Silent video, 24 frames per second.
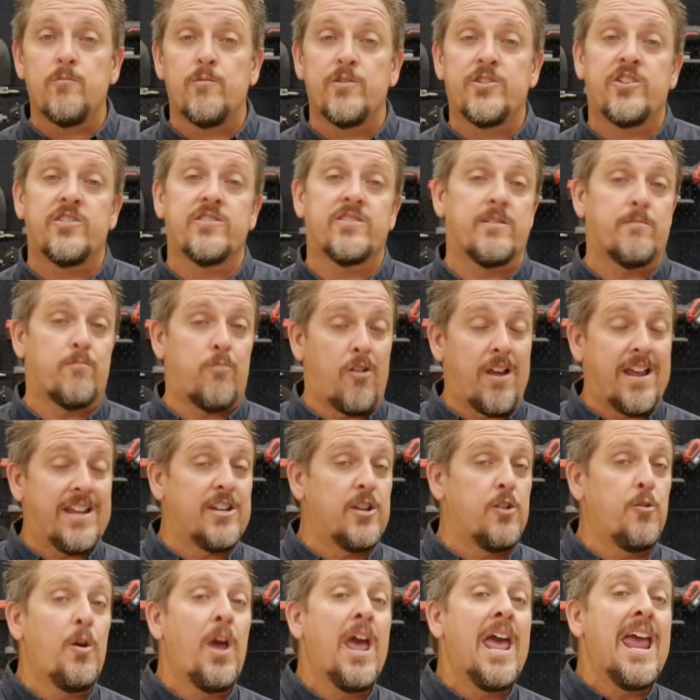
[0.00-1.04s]
which is the brand
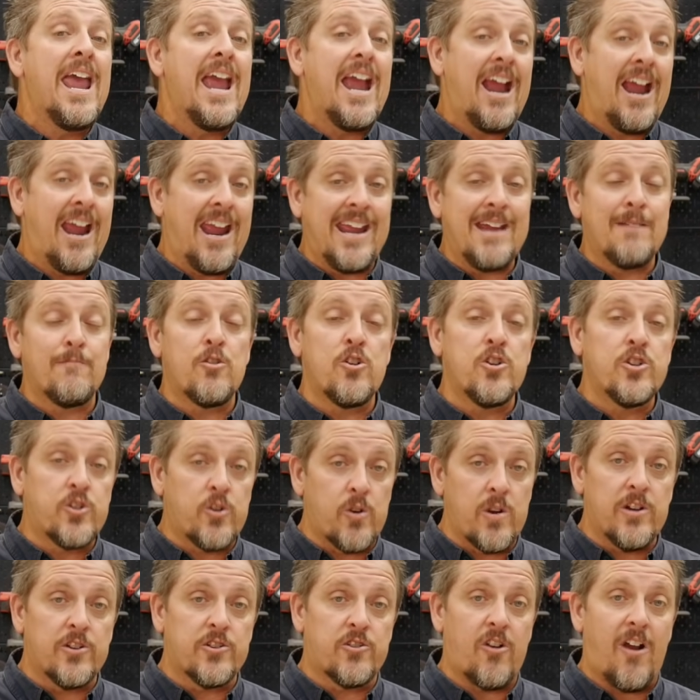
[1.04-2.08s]
new hammer
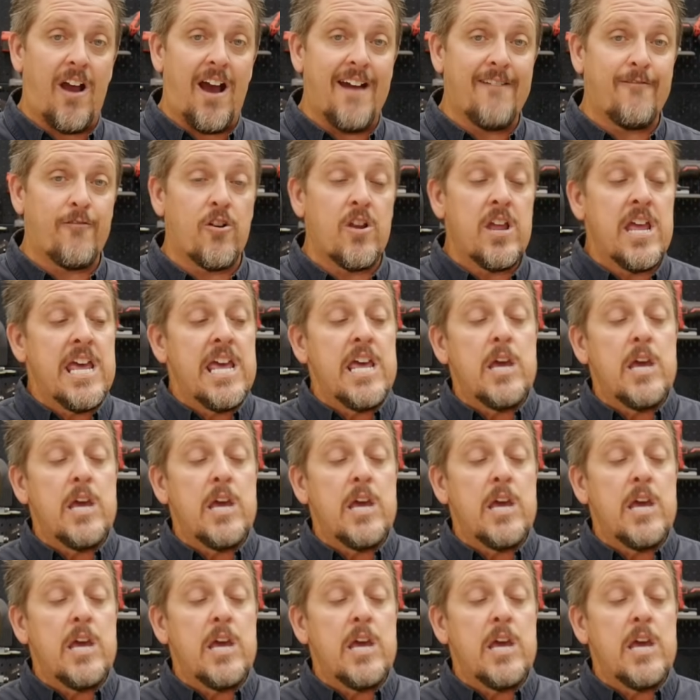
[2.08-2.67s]
drill driver.